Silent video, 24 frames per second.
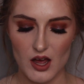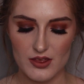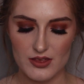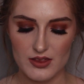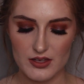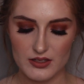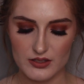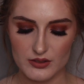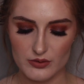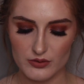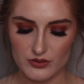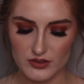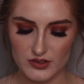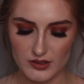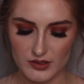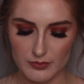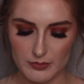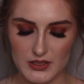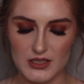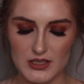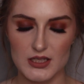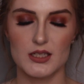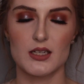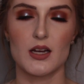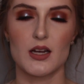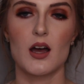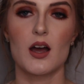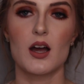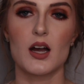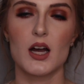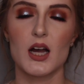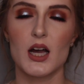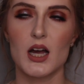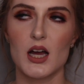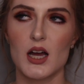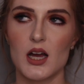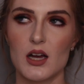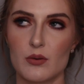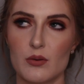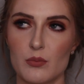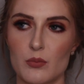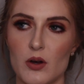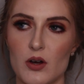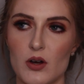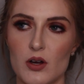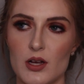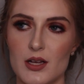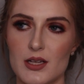This mascara
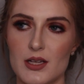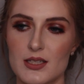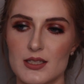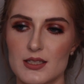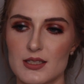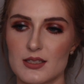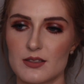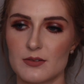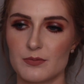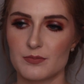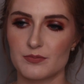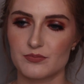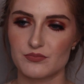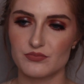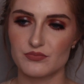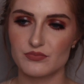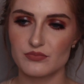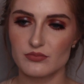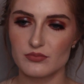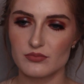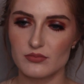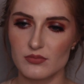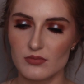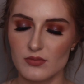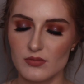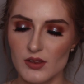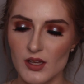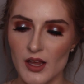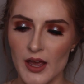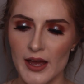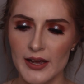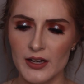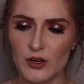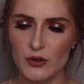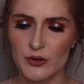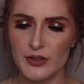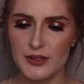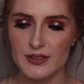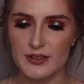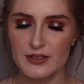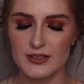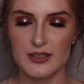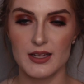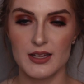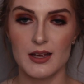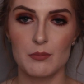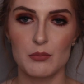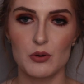was, I got in the
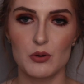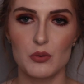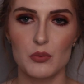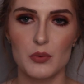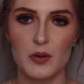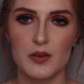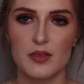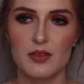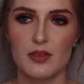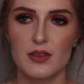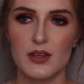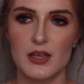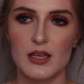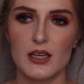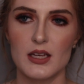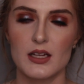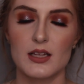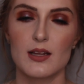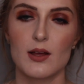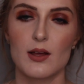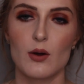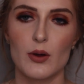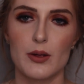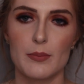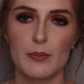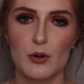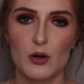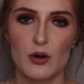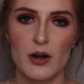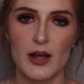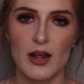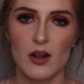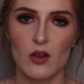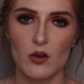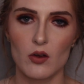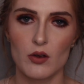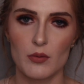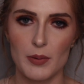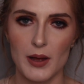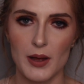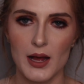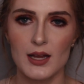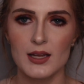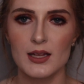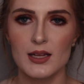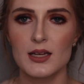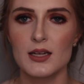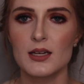sample with the Chloe Morello
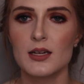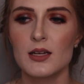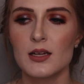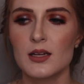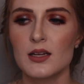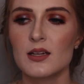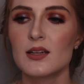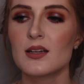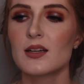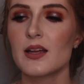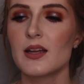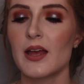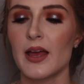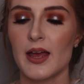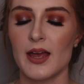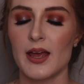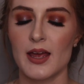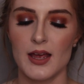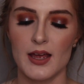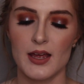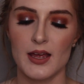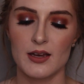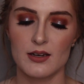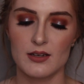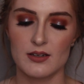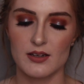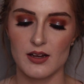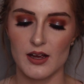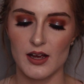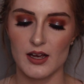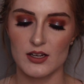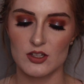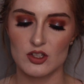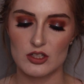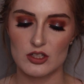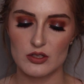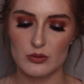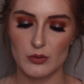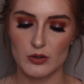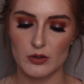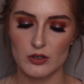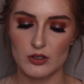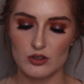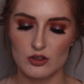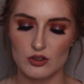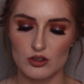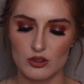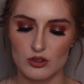palette, and I just
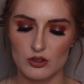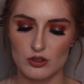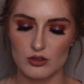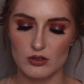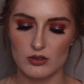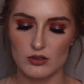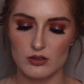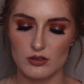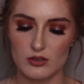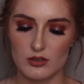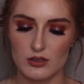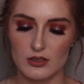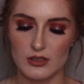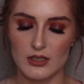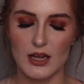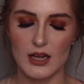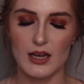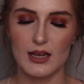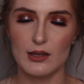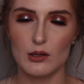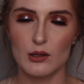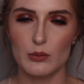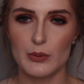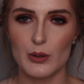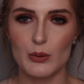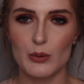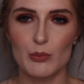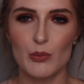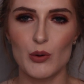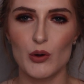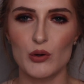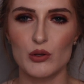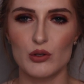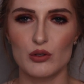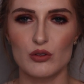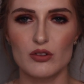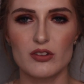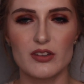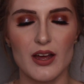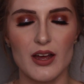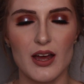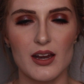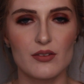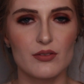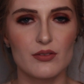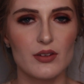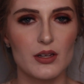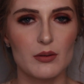wanted to get a little bit more use
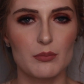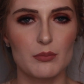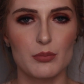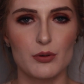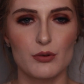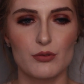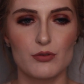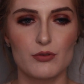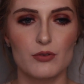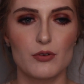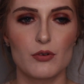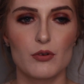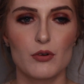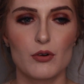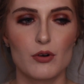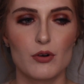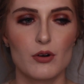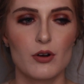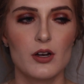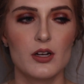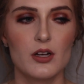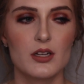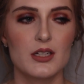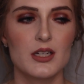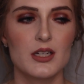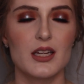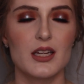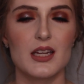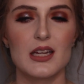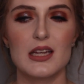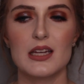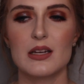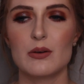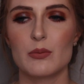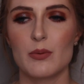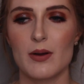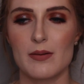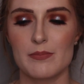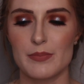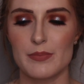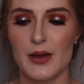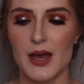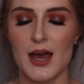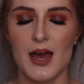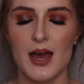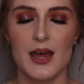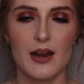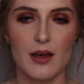out of it before it went
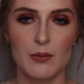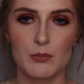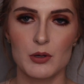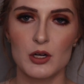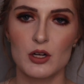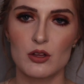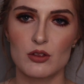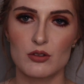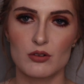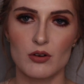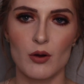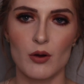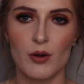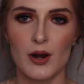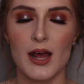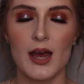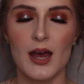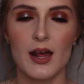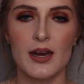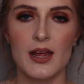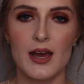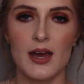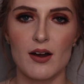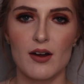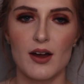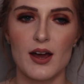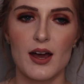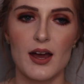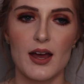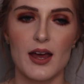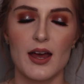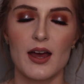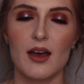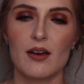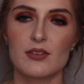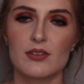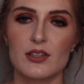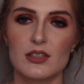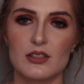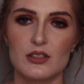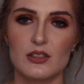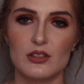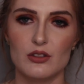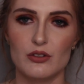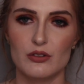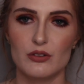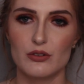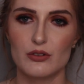bad. I'm going to throw it out now. I
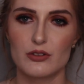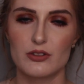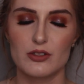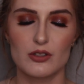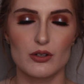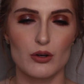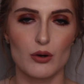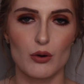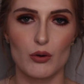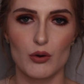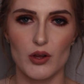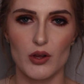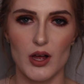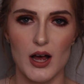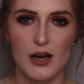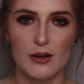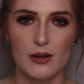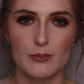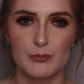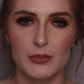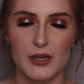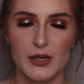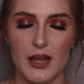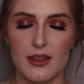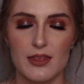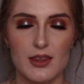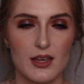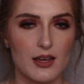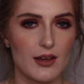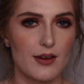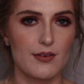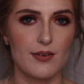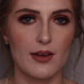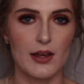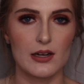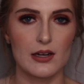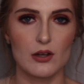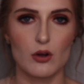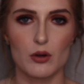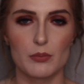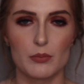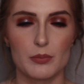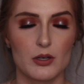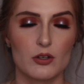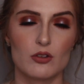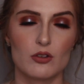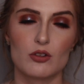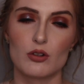haven't used it all up, but I think I've had it
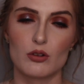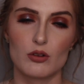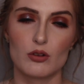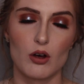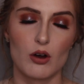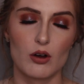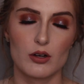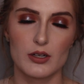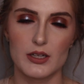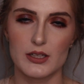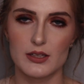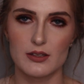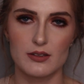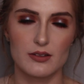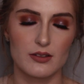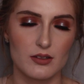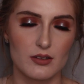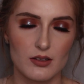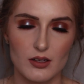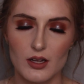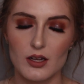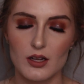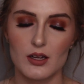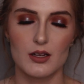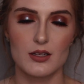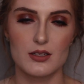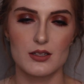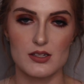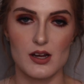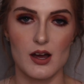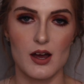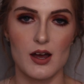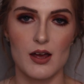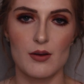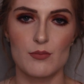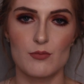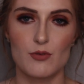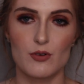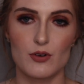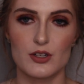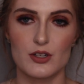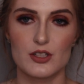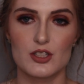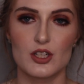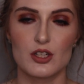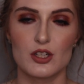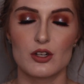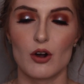open too long. It's time for
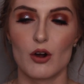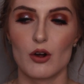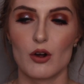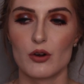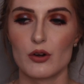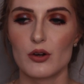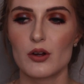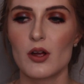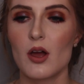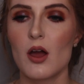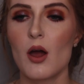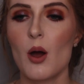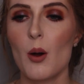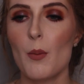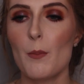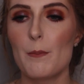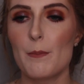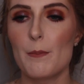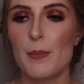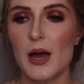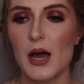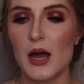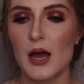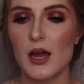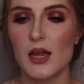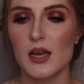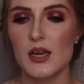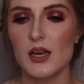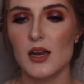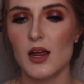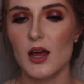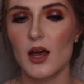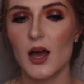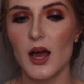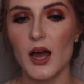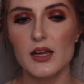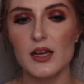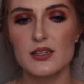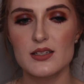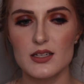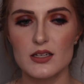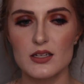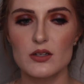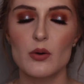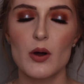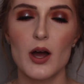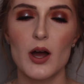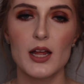it to go. But I
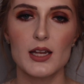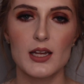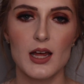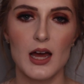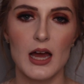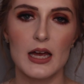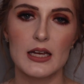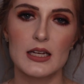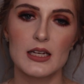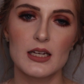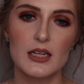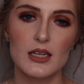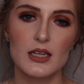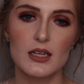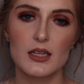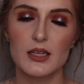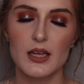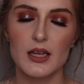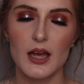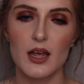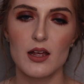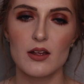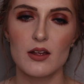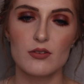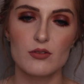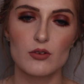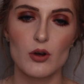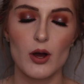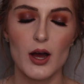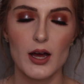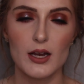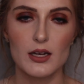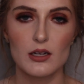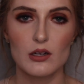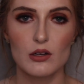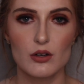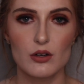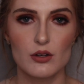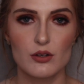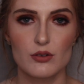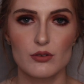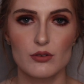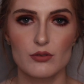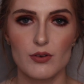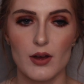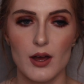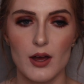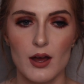did quite like it. It gave quite a lot
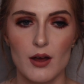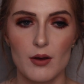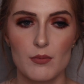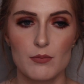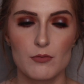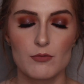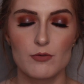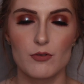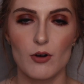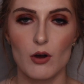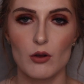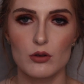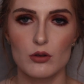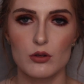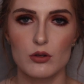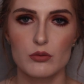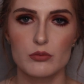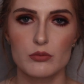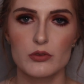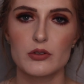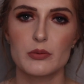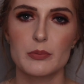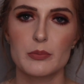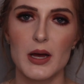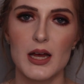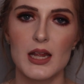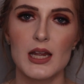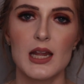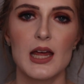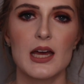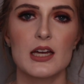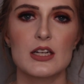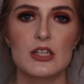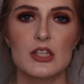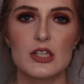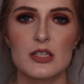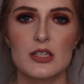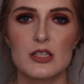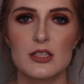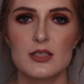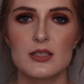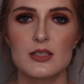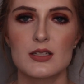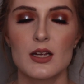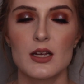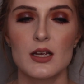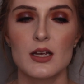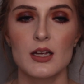of volume to my
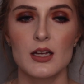lashes.